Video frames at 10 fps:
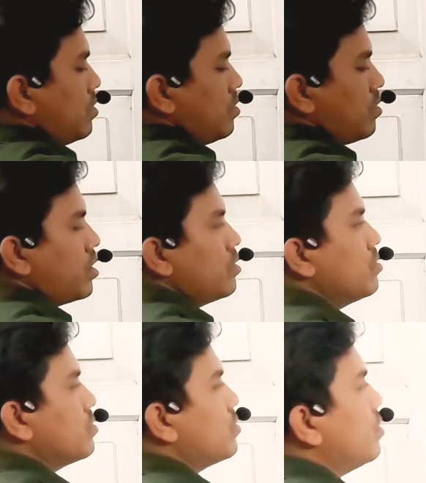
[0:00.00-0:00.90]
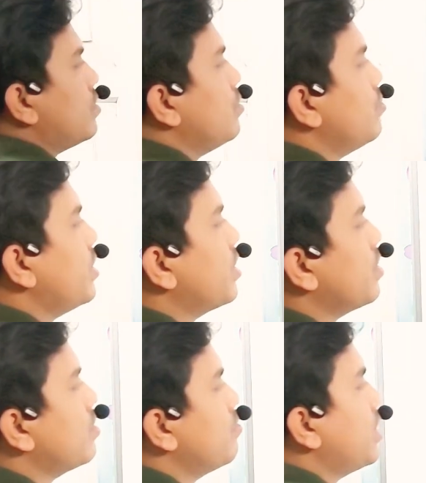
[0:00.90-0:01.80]
Okay, those who don't know
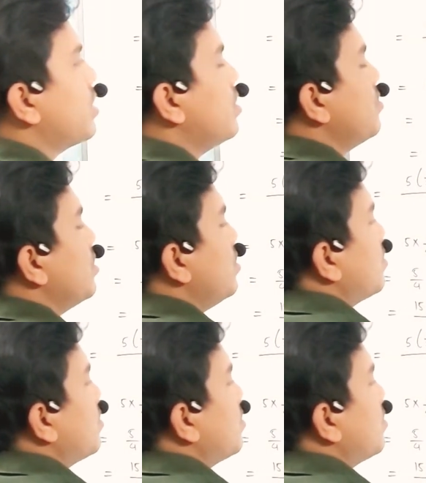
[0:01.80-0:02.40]
by my number,